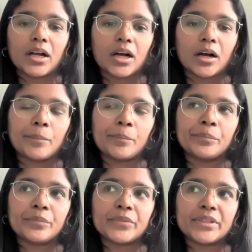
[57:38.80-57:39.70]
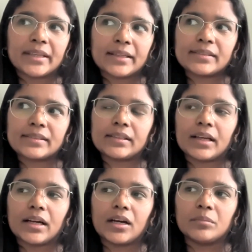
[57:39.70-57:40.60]

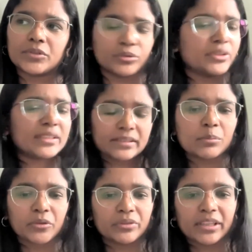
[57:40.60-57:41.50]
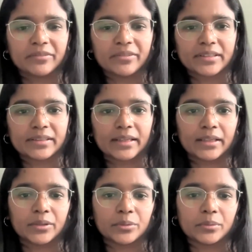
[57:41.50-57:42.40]
So these are some of the efforts
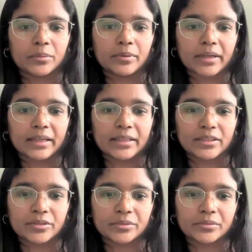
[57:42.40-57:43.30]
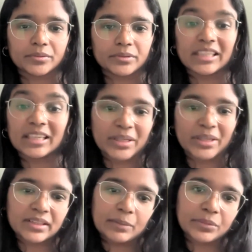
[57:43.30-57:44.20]
that I know related to the
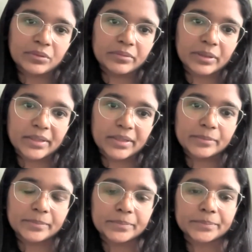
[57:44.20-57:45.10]
image gap on Wikipedia.